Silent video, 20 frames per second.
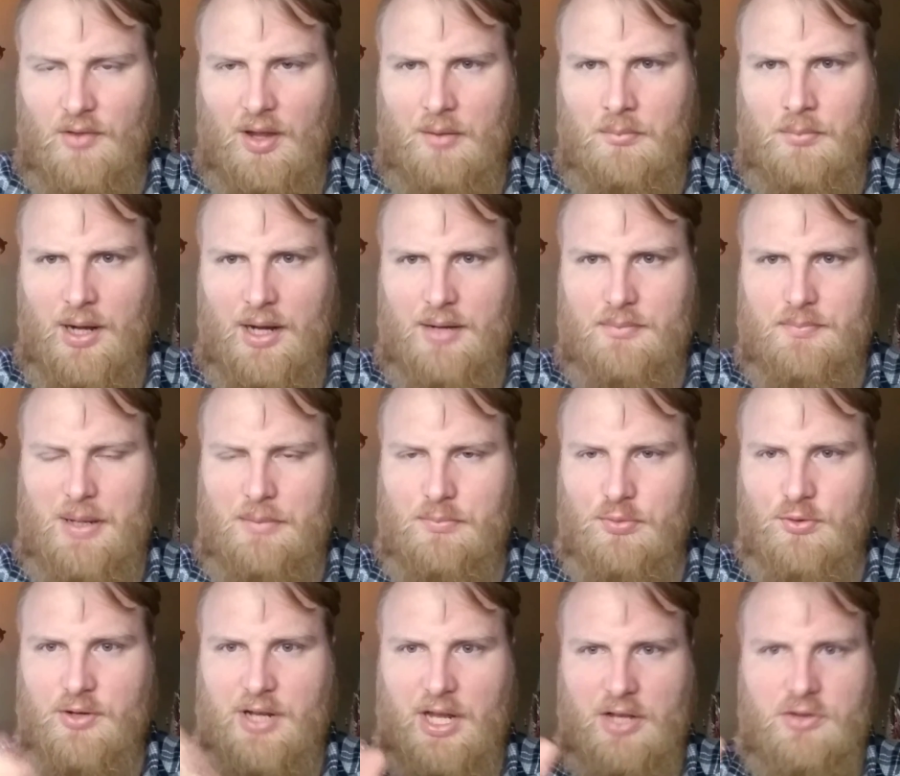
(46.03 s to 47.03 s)
But
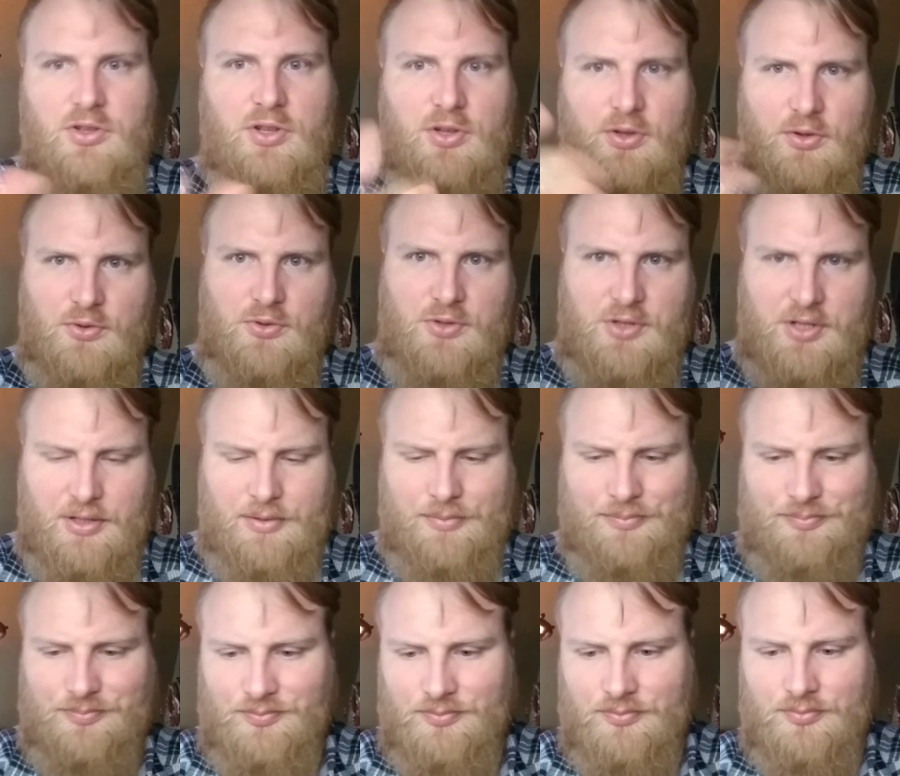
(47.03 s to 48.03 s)
people can use
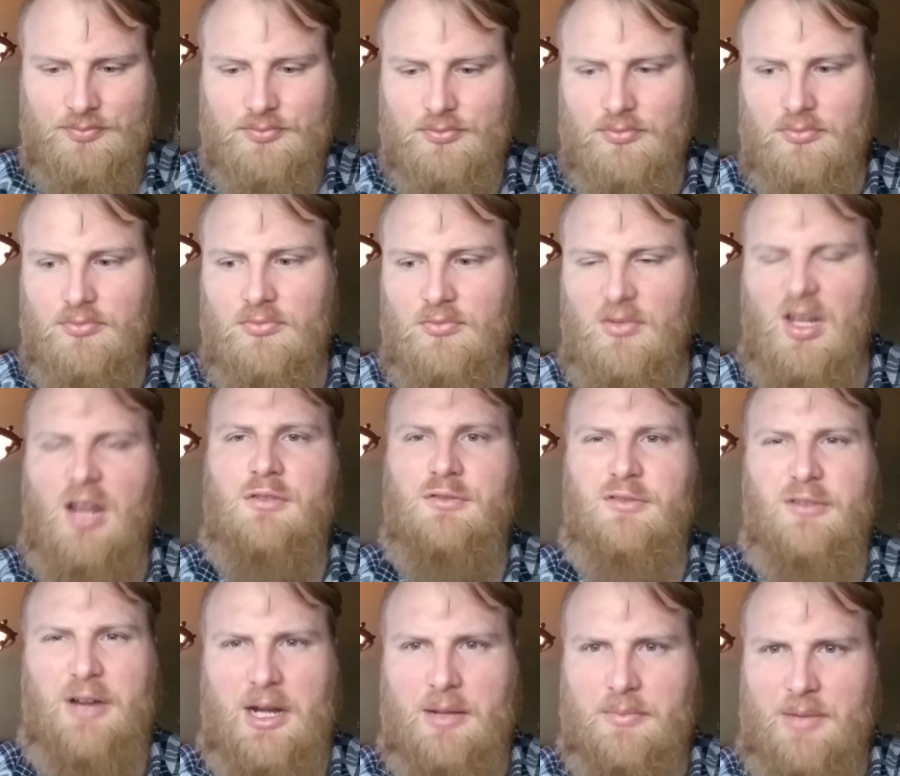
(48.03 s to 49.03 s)

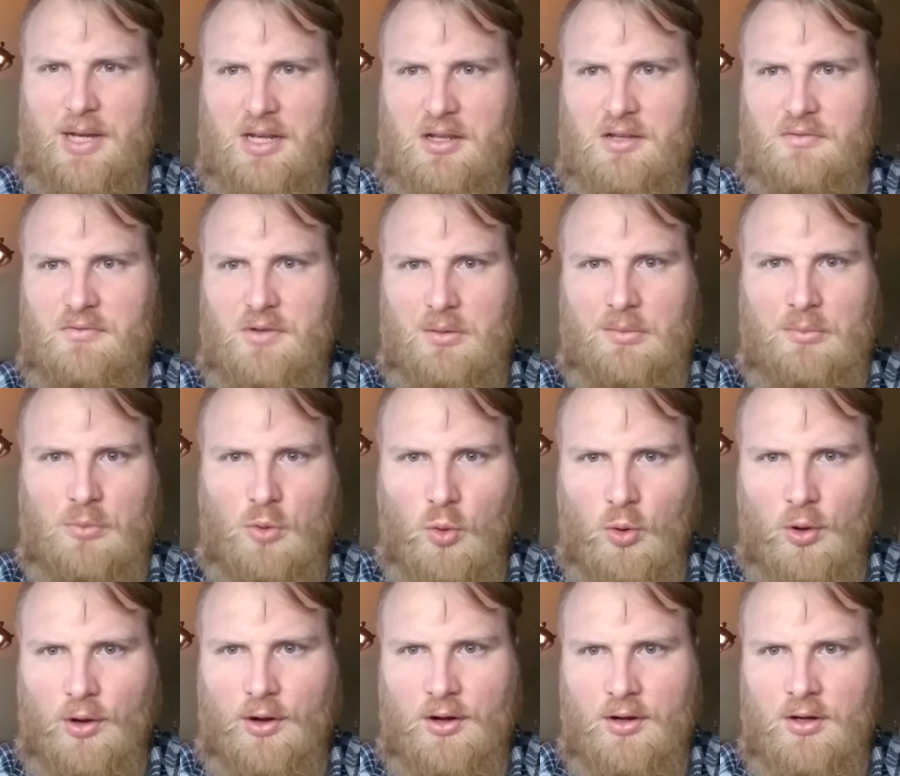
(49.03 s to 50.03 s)
freedom in even
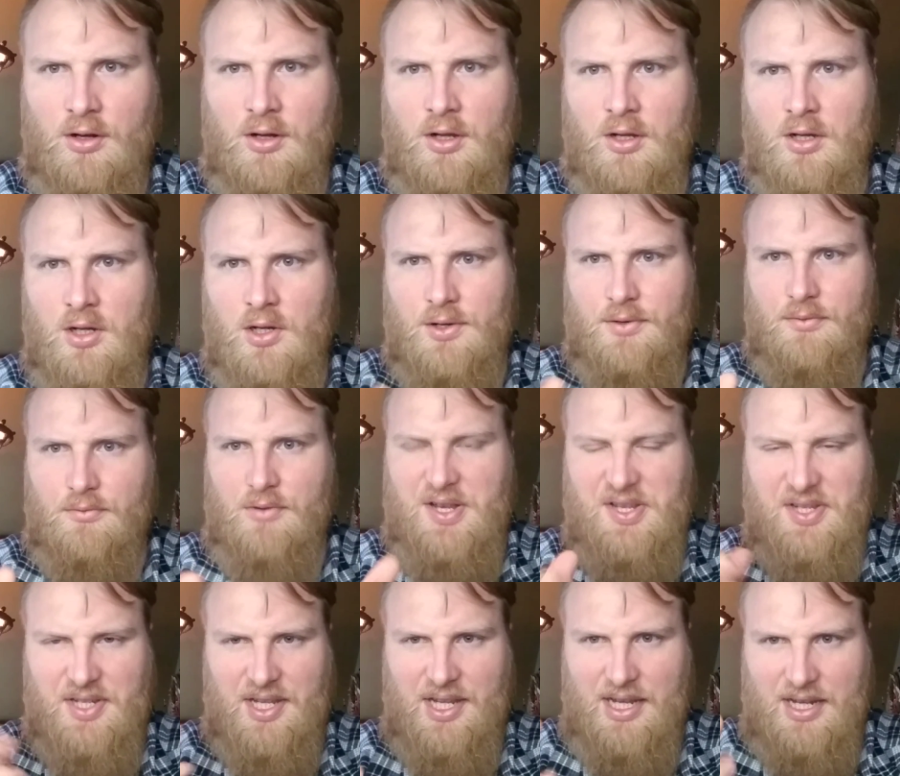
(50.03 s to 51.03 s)
more
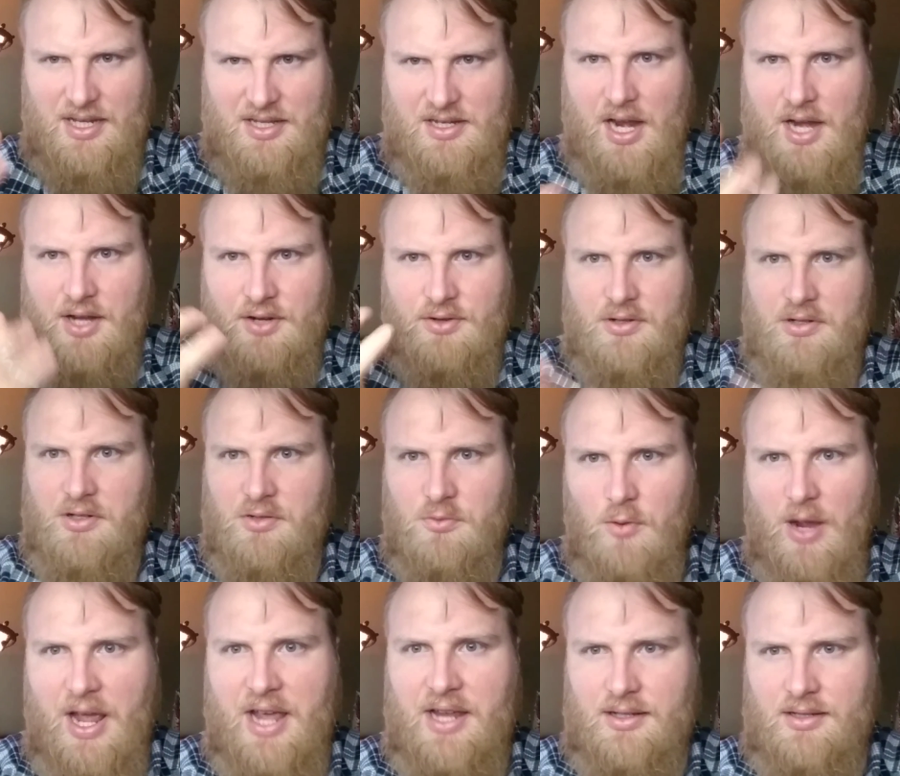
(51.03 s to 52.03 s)
risky and dangerous
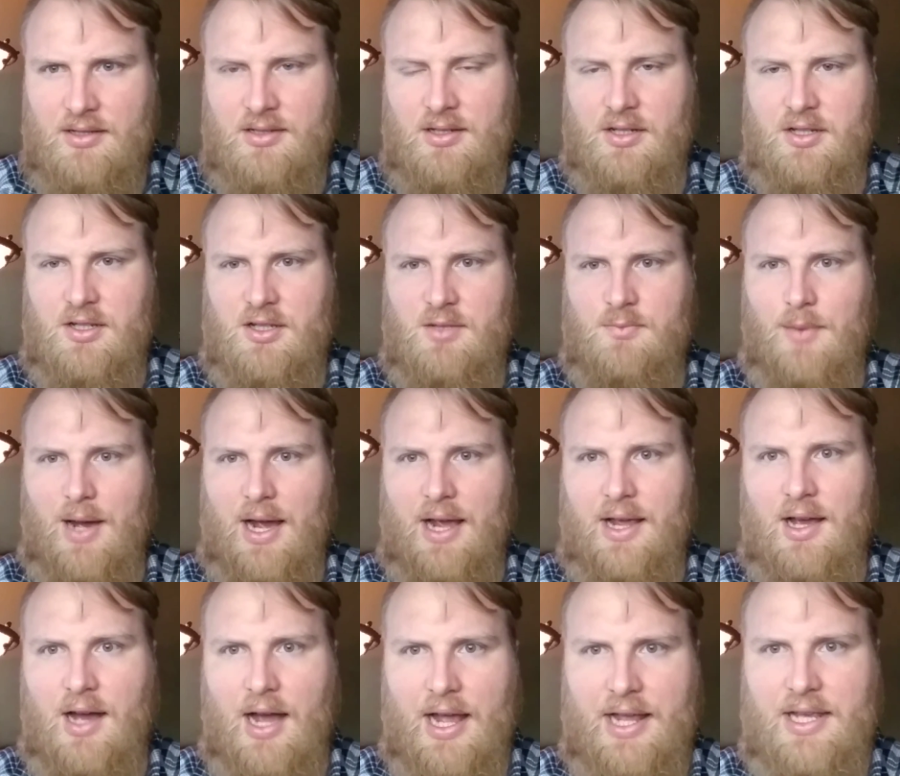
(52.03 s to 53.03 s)
ways, such as by
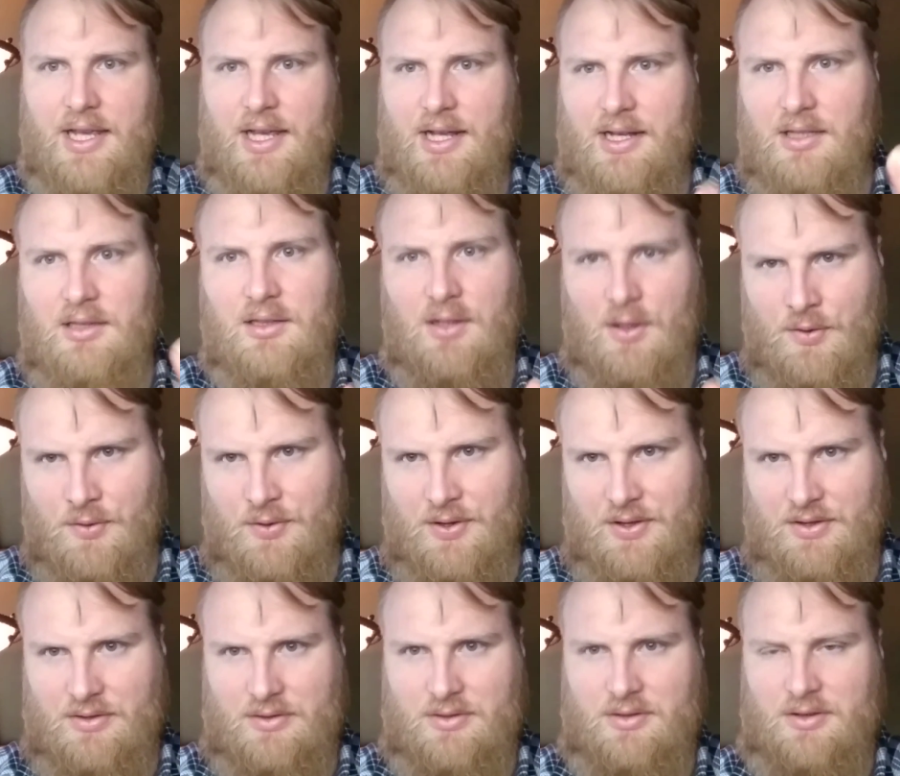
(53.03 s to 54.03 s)
hiking alone
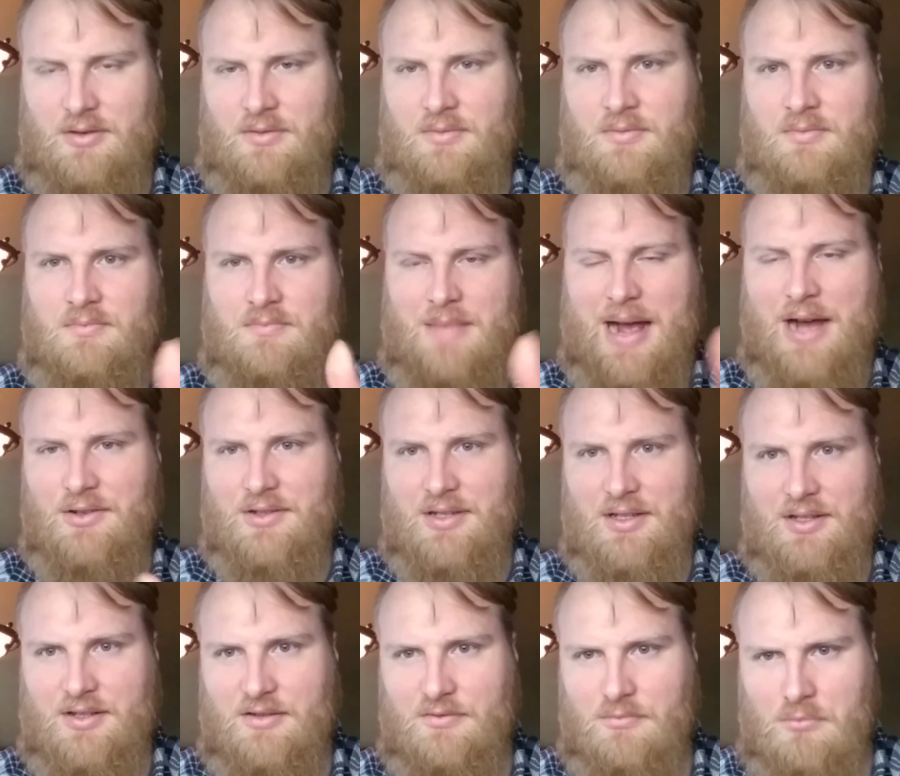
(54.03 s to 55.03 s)
in the
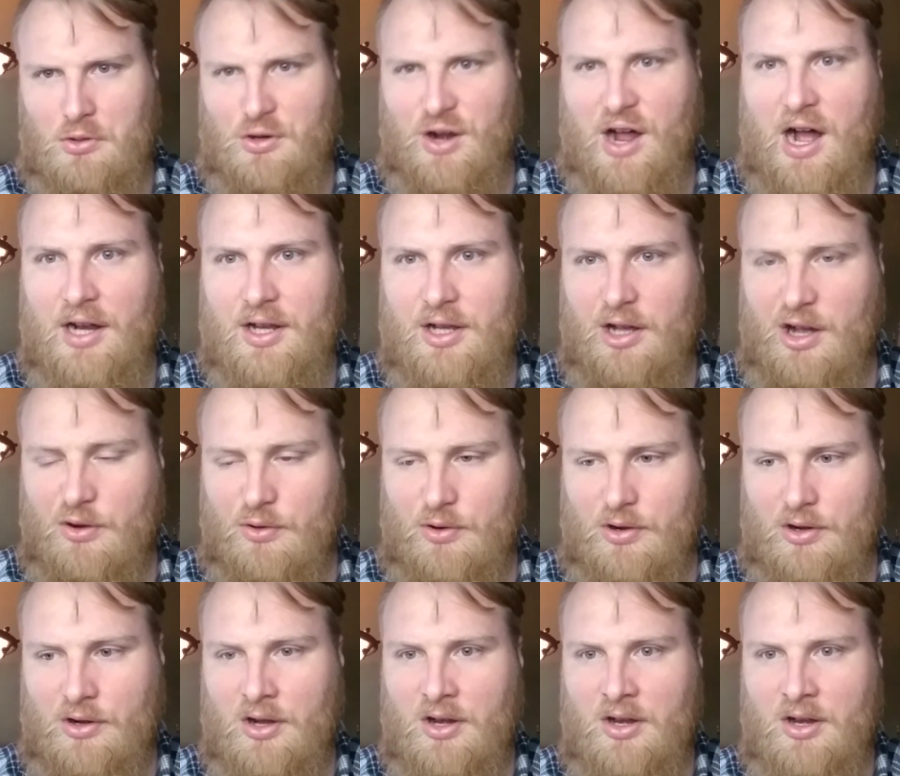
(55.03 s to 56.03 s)
mountains of Morocco,